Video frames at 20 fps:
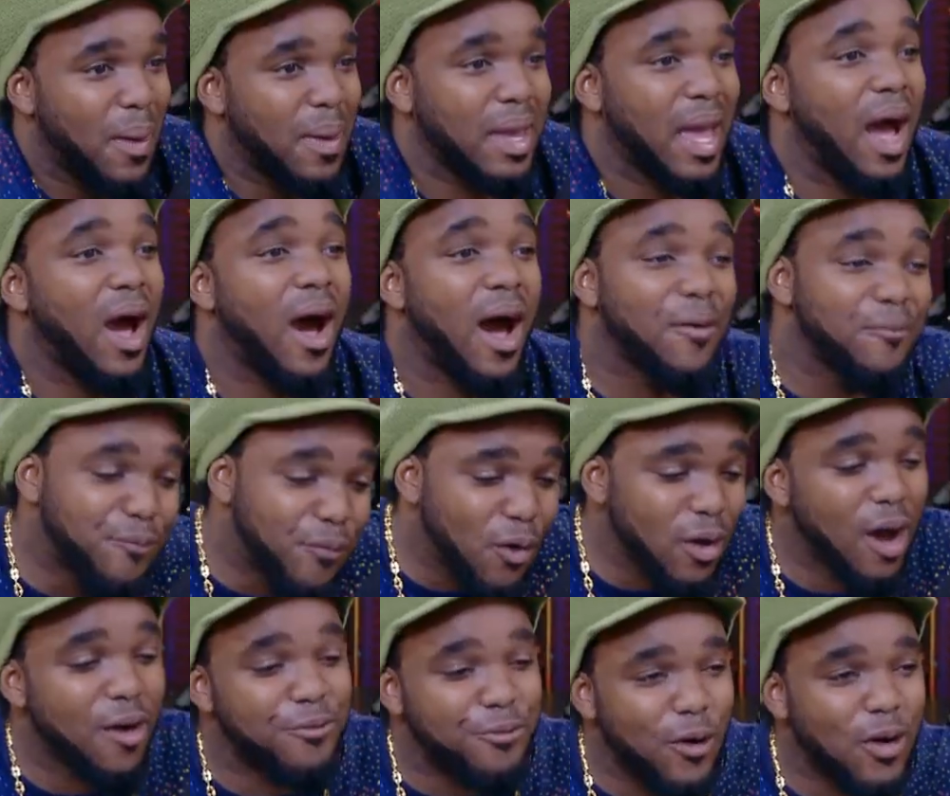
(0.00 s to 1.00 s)
Like,
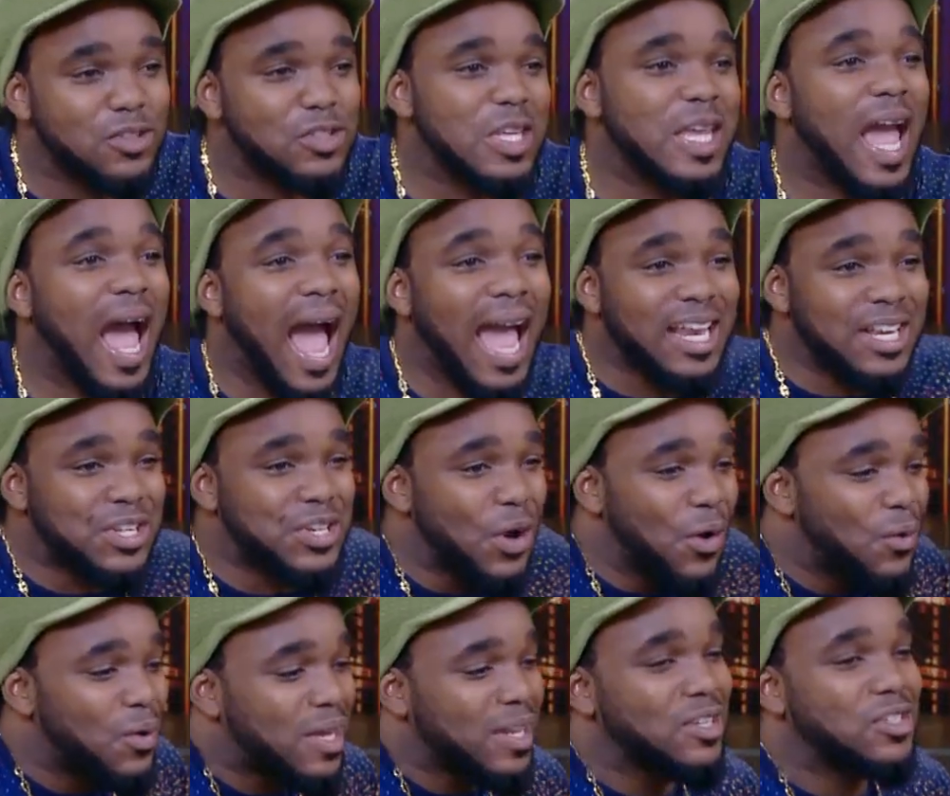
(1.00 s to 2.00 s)
unfortunately, I
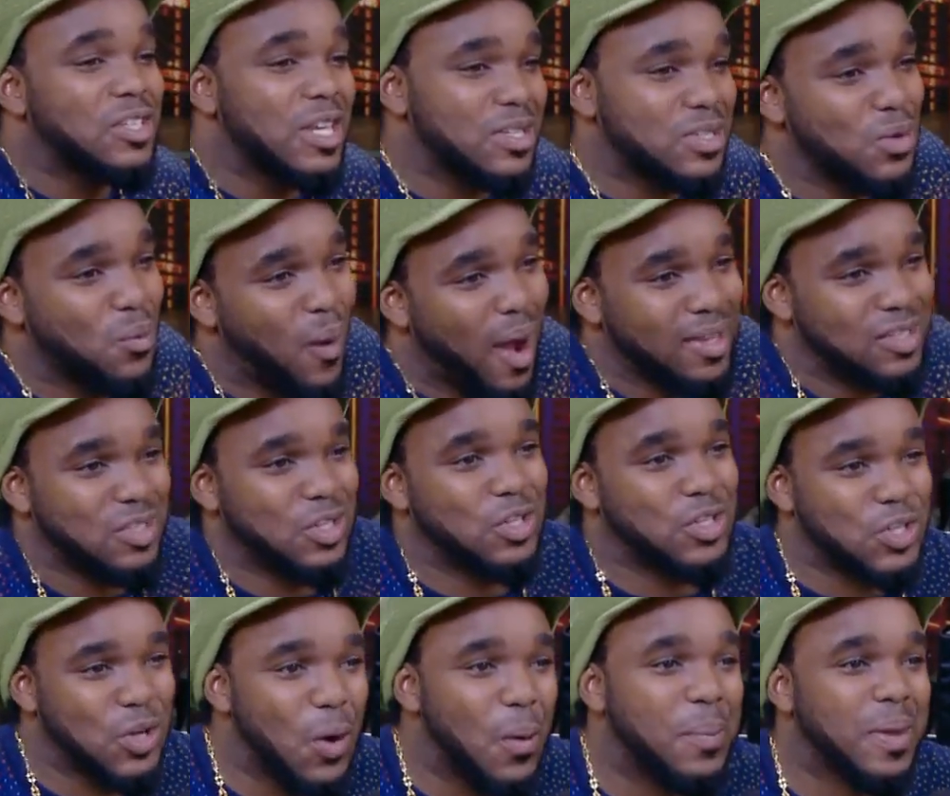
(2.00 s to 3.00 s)
don't get a chance to watch this
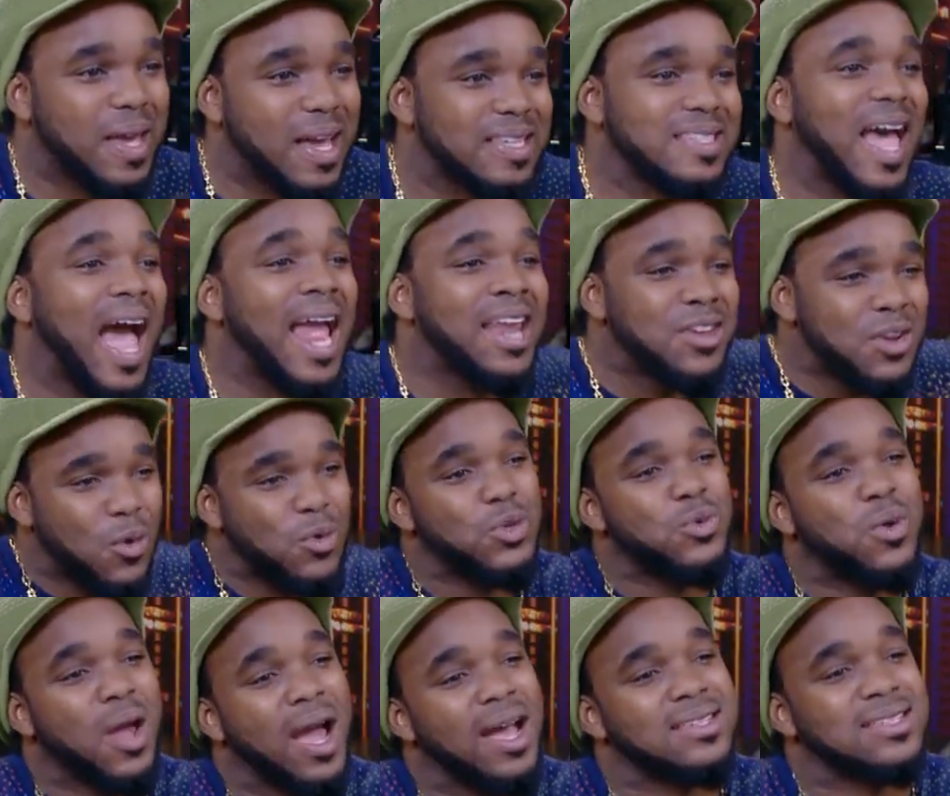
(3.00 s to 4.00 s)
show because I know
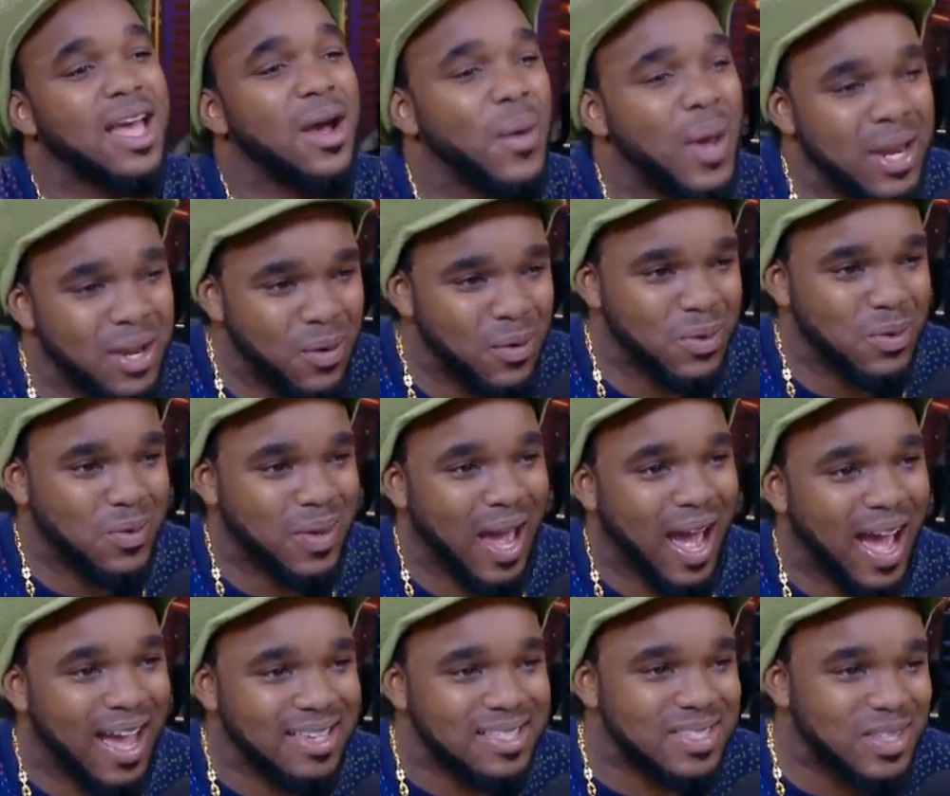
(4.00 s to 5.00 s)
you guys how I know you guys.